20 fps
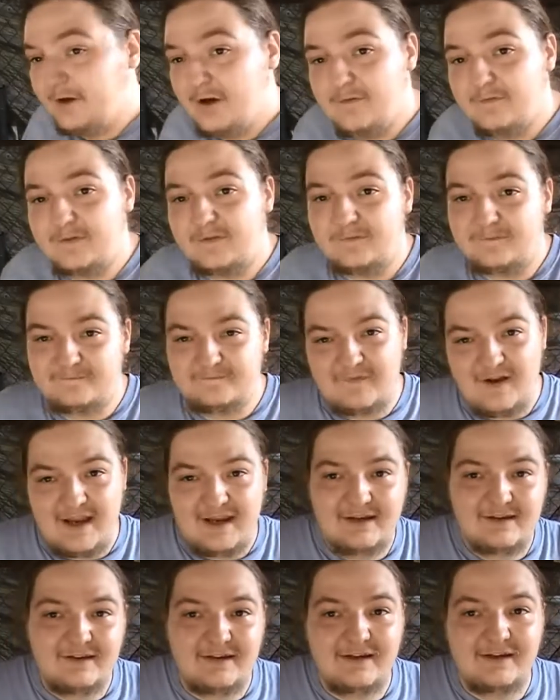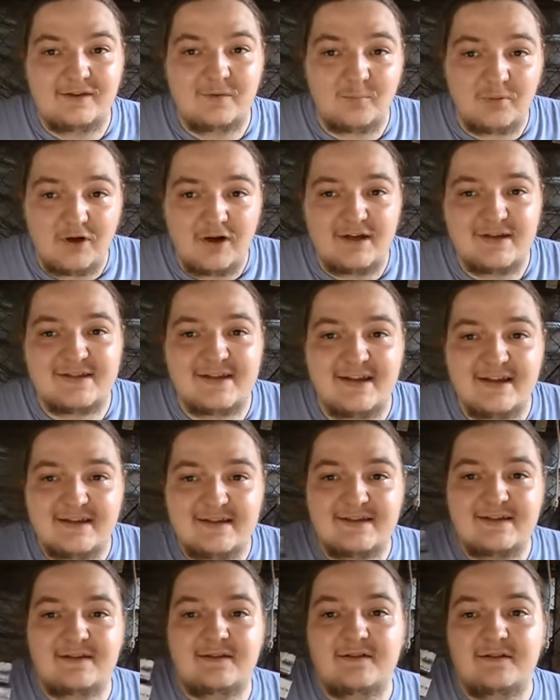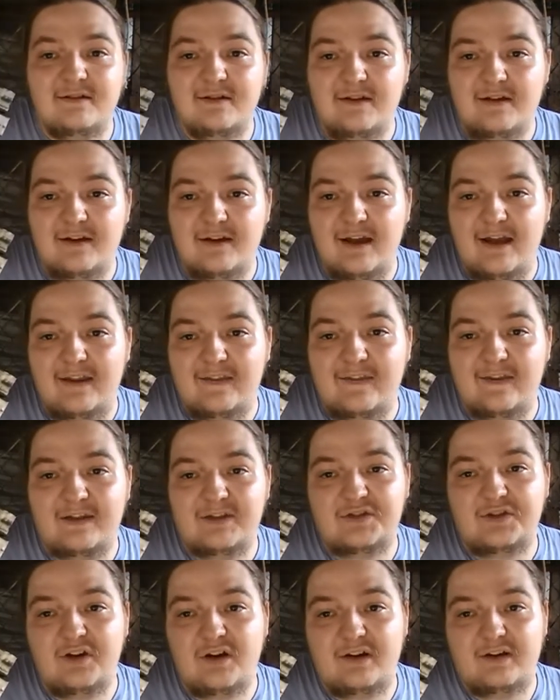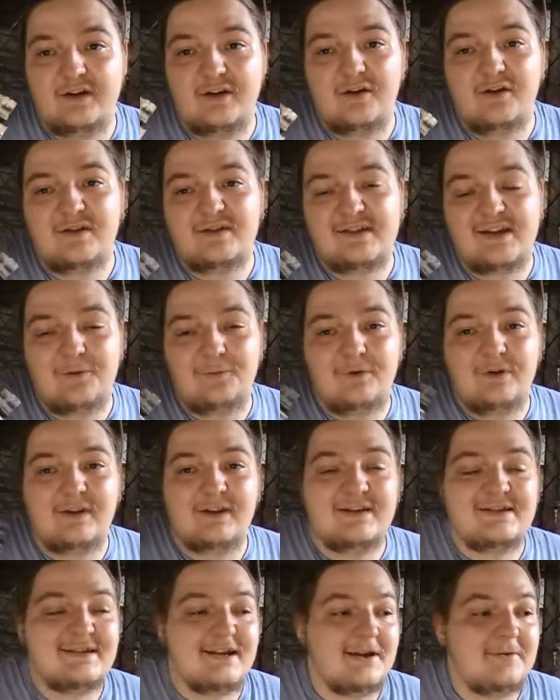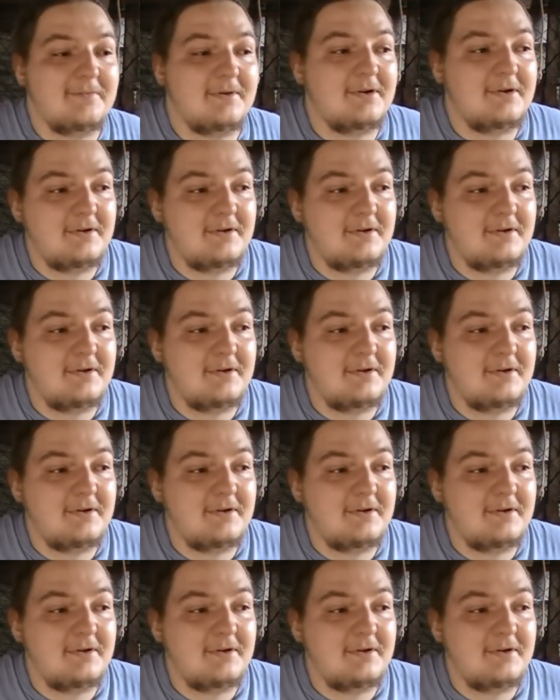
over vaguely the process and things you got to do to set one of these up.